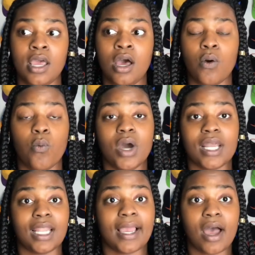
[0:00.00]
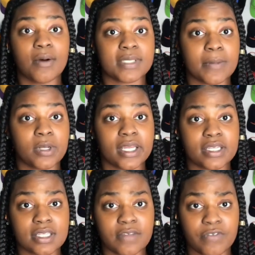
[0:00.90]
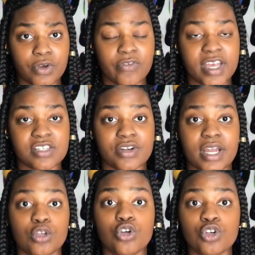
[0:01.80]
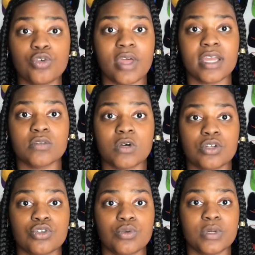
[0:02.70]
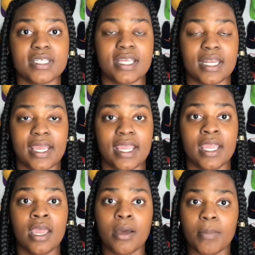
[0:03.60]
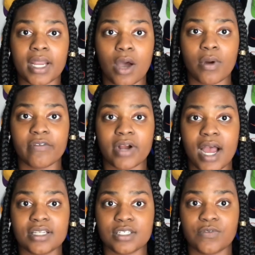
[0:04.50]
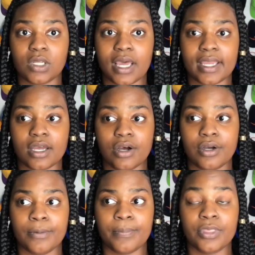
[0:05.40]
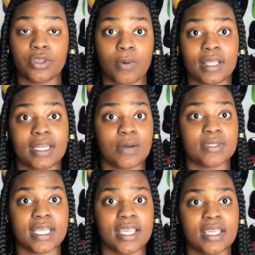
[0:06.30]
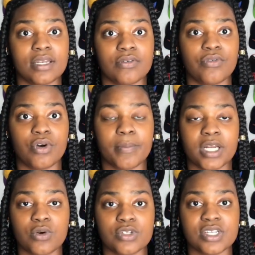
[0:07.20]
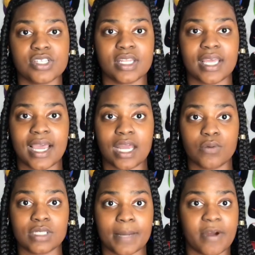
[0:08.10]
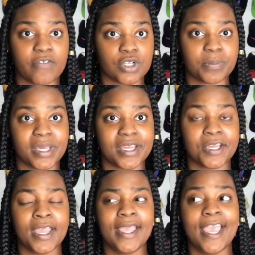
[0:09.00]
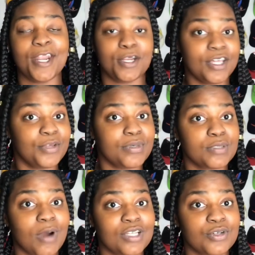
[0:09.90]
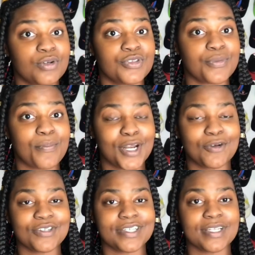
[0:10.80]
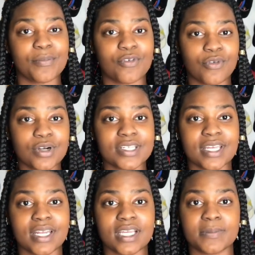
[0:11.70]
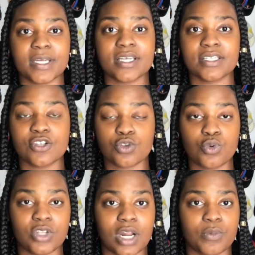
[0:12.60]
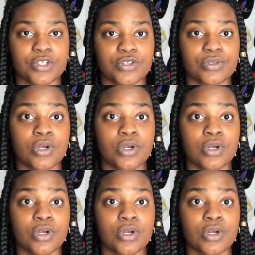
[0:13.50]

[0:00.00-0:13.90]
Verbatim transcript: One, I like how I was able to get into the field faster. Now you can do that as well too with CNA, but however, I just feel like um, the route that I was taking for medical assistant that kind of was like my first pick. And another reason why I chose medical assistant before CNA is because the school that I went to.